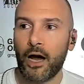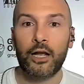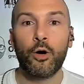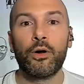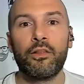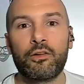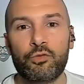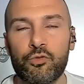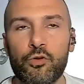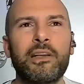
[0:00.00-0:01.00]
I go into
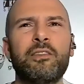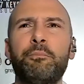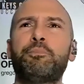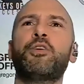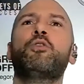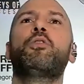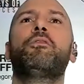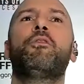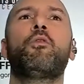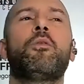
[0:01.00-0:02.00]
this room. It's a
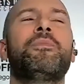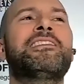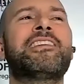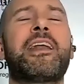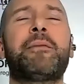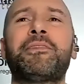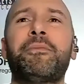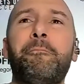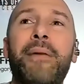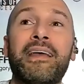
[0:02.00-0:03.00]
beautiful room. The setup is
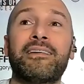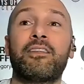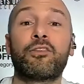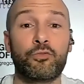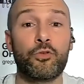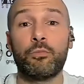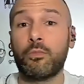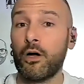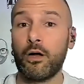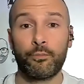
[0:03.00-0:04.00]
amazing. This
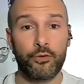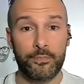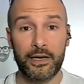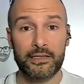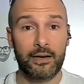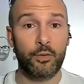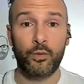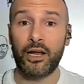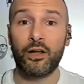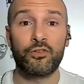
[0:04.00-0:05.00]
room pre-pandemic
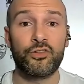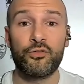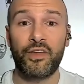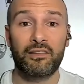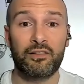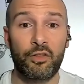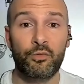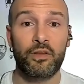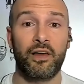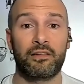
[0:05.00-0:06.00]
would have held 2,000,
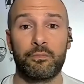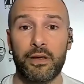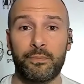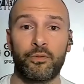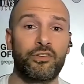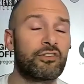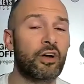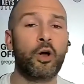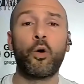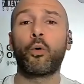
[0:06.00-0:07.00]
3,000 people. Just a
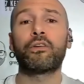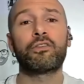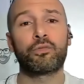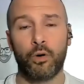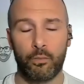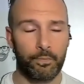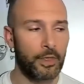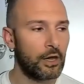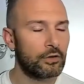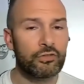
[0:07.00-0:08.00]
gorgeous room.
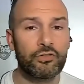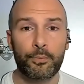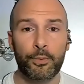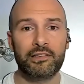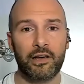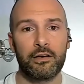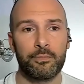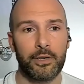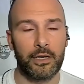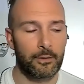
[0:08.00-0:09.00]
Super excited
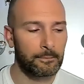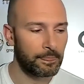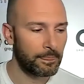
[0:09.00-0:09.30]
to be here.